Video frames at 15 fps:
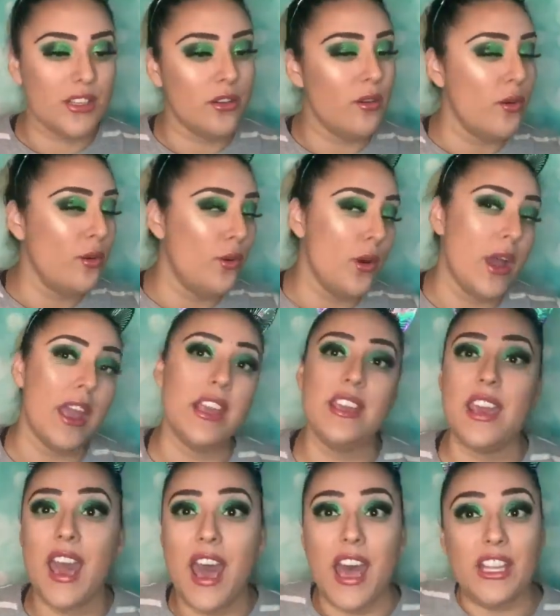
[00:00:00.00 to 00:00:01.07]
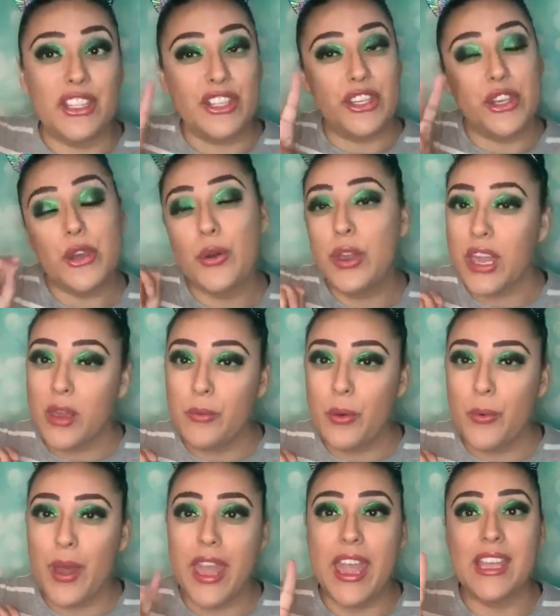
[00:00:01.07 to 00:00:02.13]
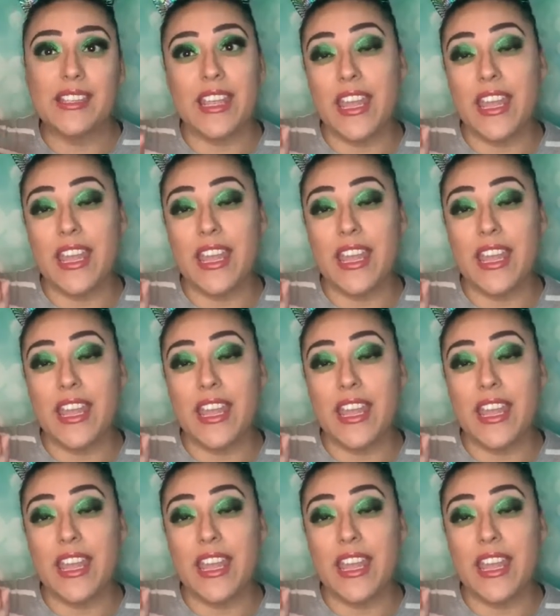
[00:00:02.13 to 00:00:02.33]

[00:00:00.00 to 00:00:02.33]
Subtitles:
So yeah, 2 giveaways